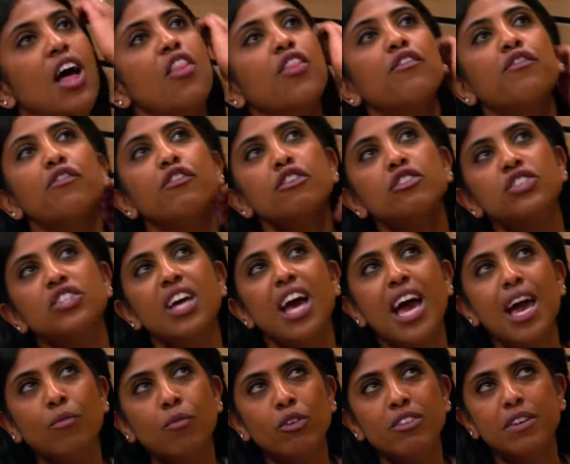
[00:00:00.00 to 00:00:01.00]
The first
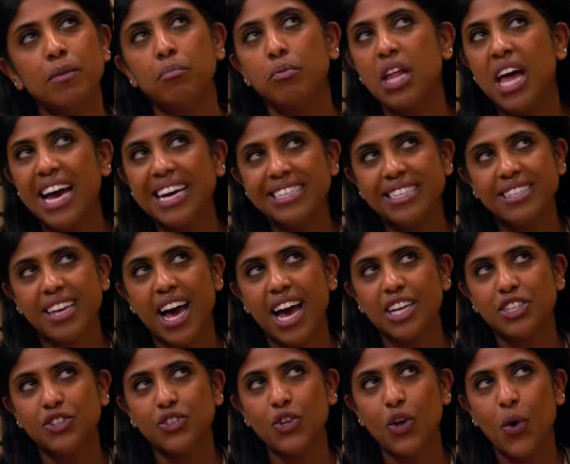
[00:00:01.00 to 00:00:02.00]
time was a
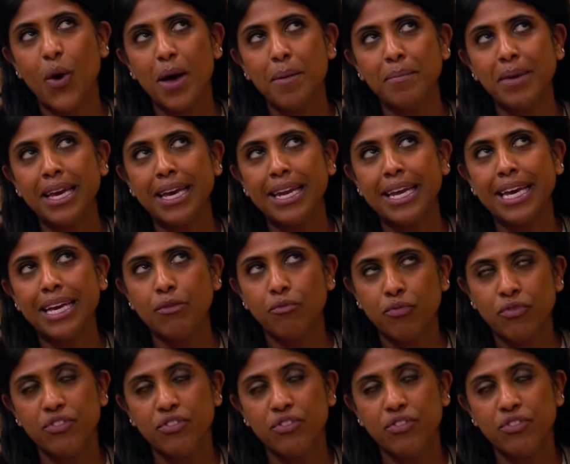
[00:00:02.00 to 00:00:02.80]
blindside, so I mean, it